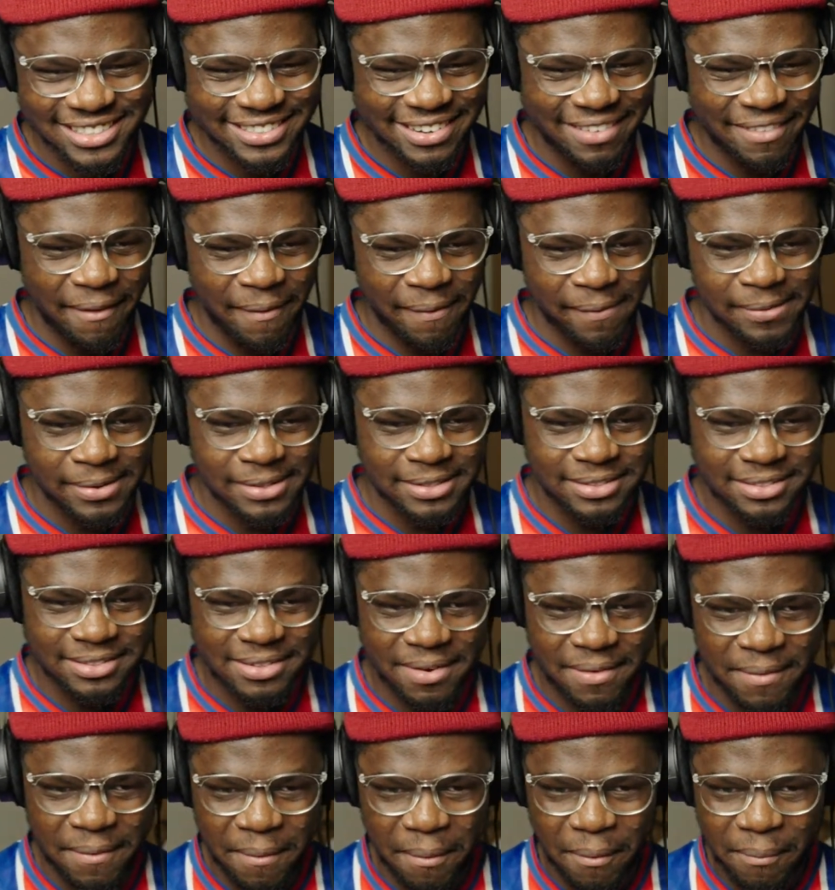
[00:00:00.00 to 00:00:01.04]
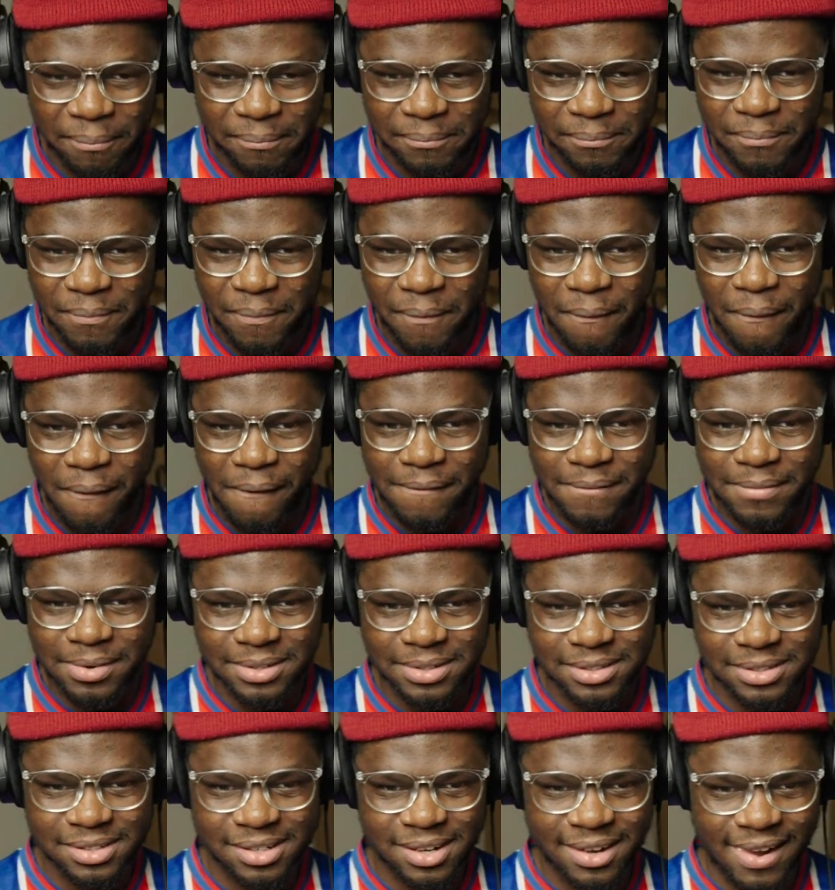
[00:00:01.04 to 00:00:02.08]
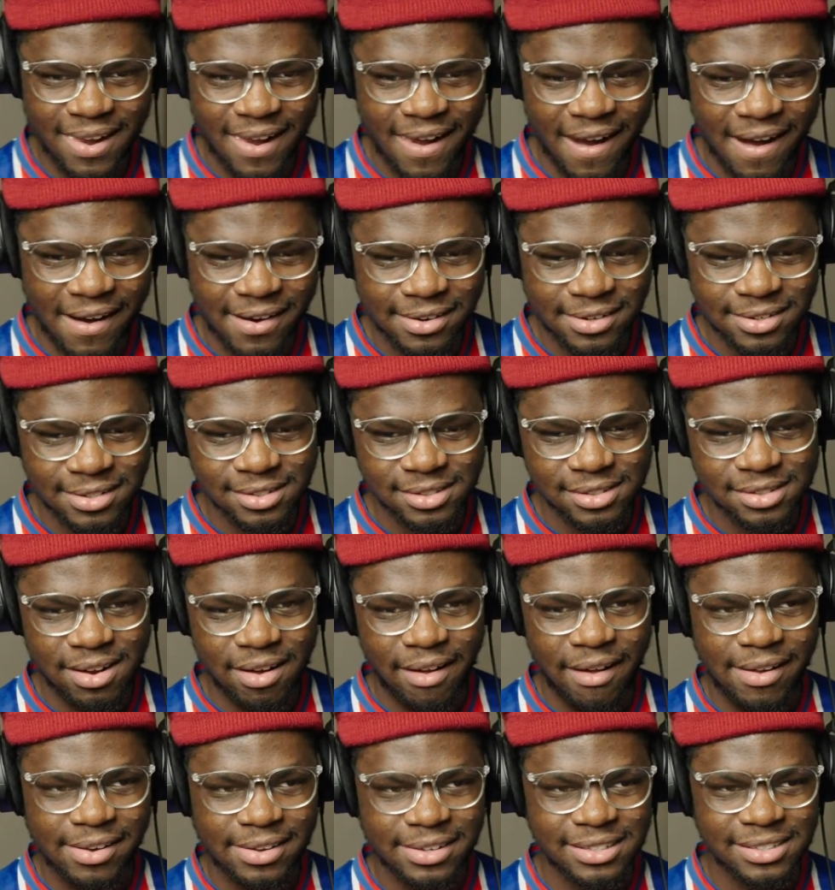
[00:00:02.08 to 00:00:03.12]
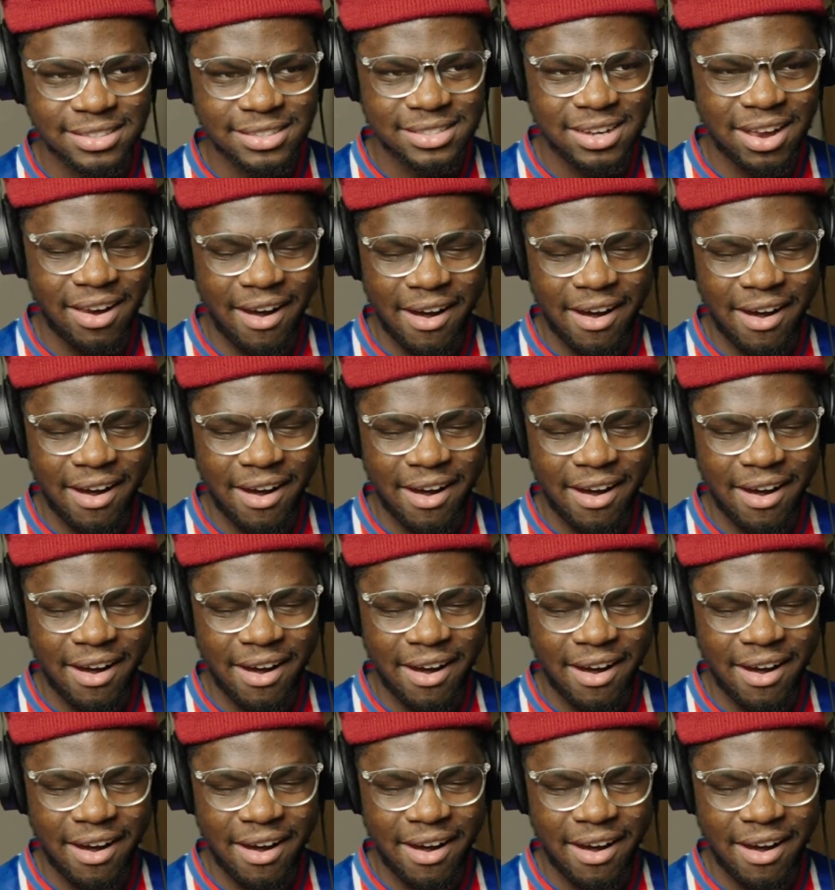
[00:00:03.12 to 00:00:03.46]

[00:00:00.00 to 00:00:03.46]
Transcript: Among the Paris Saint-Germain substitutes this evening, leading the celebrations.